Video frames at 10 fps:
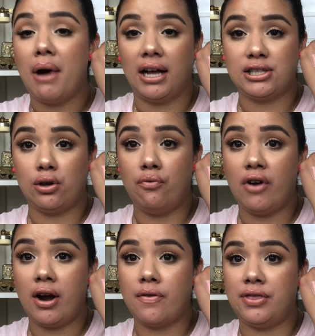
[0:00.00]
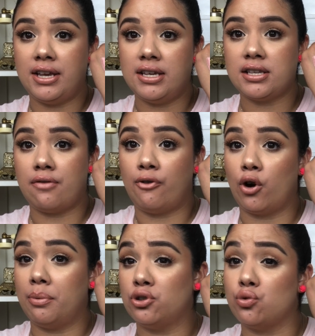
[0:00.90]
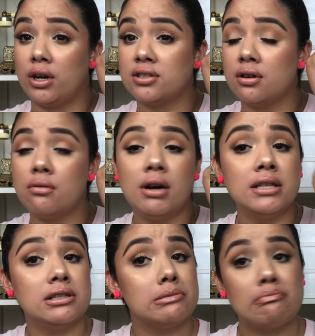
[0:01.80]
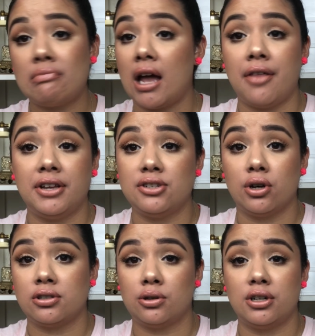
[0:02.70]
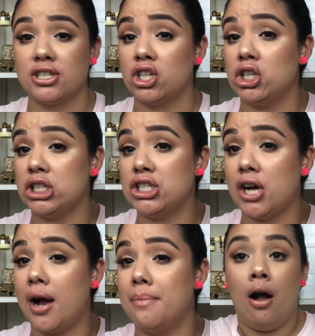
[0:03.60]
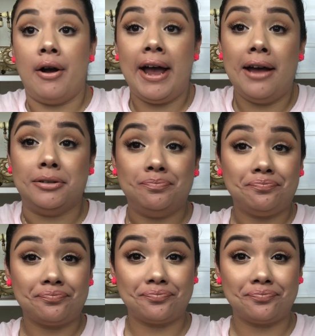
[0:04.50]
But so far, these affordable drugstore ones, I think Drugstore does a good job. Okay.